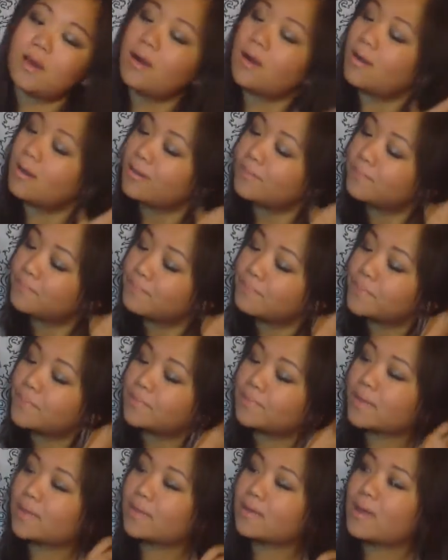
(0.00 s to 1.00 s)

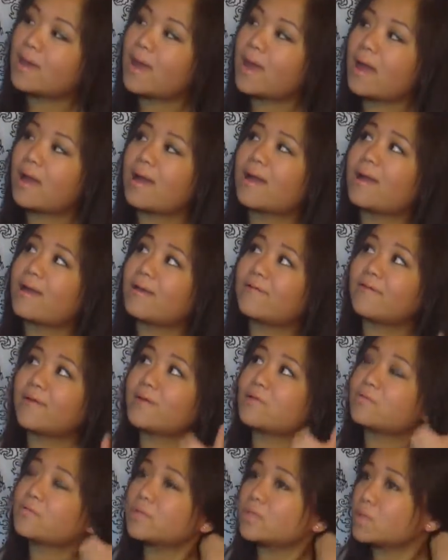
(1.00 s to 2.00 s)
But I find
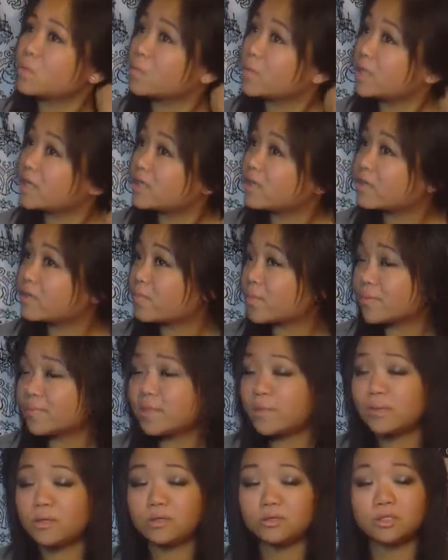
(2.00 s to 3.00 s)
it really weird when
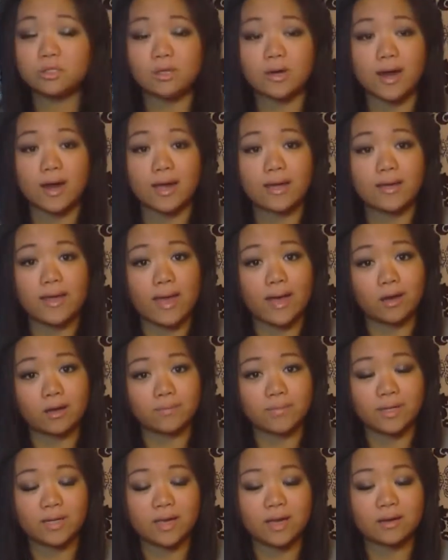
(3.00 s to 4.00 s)
people try adding
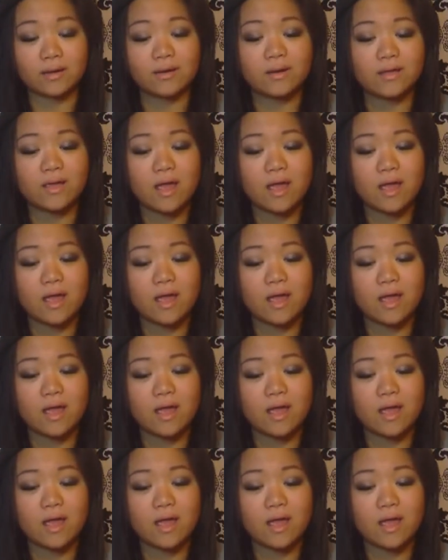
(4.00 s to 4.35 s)
me, and